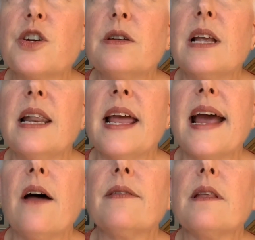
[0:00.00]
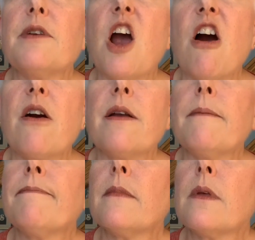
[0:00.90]
good to lay out in the yard
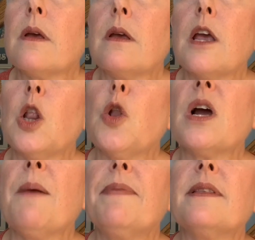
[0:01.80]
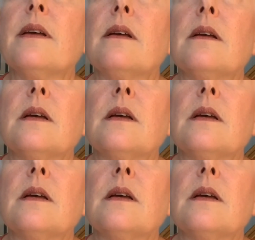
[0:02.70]
and look up at the